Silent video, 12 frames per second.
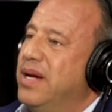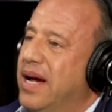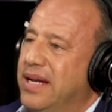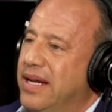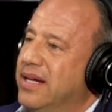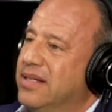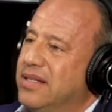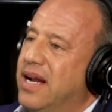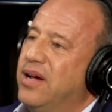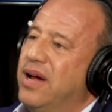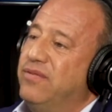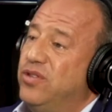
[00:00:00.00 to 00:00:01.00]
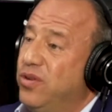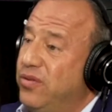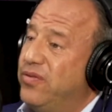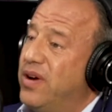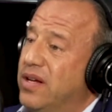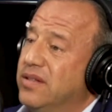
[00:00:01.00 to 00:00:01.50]
me ideas, and I have two
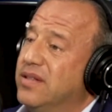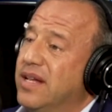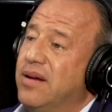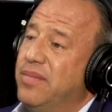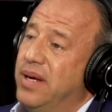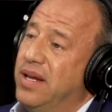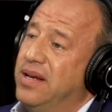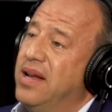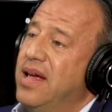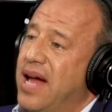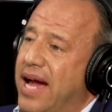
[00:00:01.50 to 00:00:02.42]
funds that I'm in.